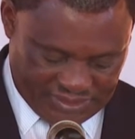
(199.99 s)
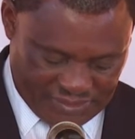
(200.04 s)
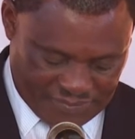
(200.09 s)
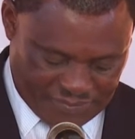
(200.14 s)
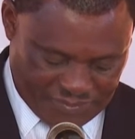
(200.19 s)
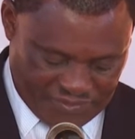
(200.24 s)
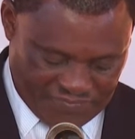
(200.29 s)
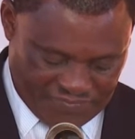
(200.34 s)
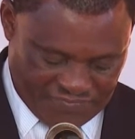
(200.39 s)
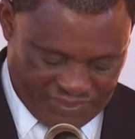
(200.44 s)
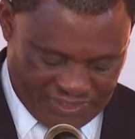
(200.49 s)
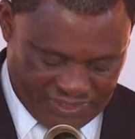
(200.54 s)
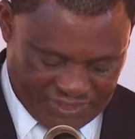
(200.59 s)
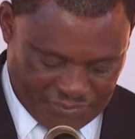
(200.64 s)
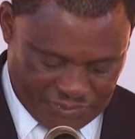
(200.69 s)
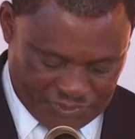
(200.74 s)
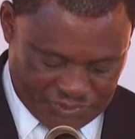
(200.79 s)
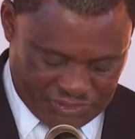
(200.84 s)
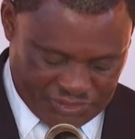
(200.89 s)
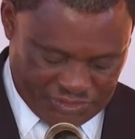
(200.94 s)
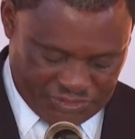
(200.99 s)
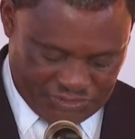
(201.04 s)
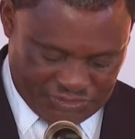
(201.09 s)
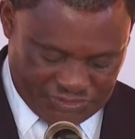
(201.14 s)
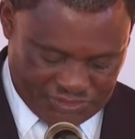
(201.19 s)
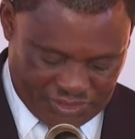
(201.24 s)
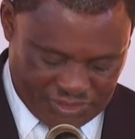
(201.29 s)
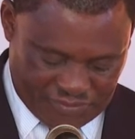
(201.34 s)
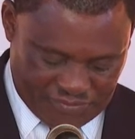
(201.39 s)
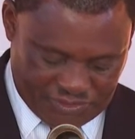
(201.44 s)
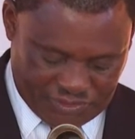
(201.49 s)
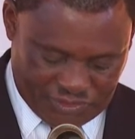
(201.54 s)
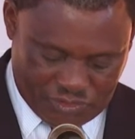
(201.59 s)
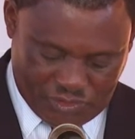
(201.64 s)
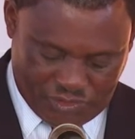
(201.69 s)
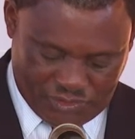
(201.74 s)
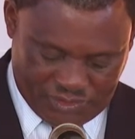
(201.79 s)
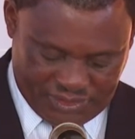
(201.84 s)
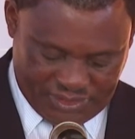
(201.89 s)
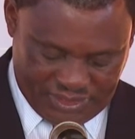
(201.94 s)
the privileged positions in which
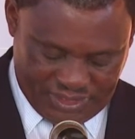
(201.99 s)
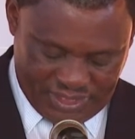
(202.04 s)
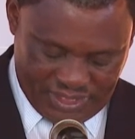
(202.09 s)
God